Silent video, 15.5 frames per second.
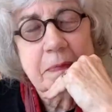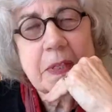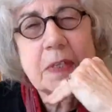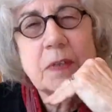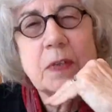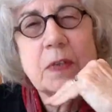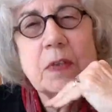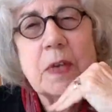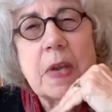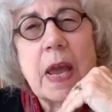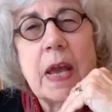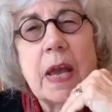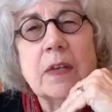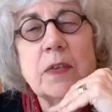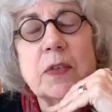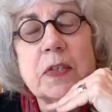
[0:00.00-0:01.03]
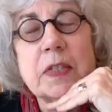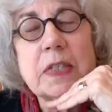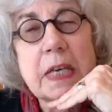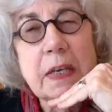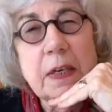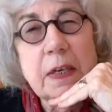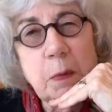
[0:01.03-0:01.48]
that has
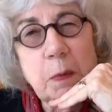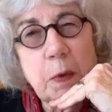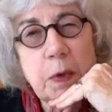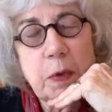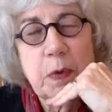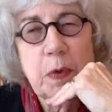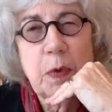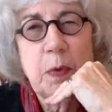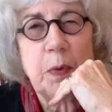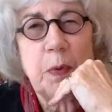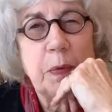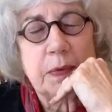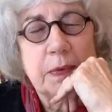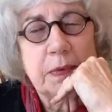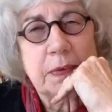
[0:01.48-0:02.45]
stayed with you?